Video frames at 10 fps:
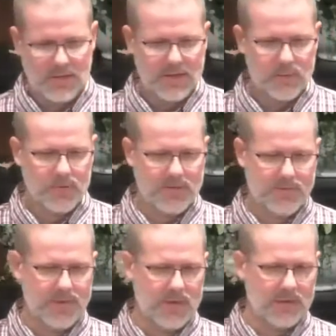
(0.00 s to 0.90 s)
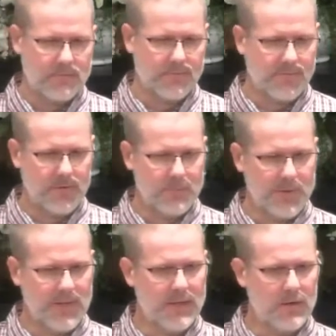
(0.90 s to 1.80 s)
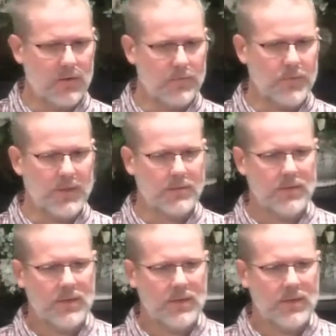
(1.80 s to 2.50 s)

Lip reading: I didn't really feel like flipping that long, but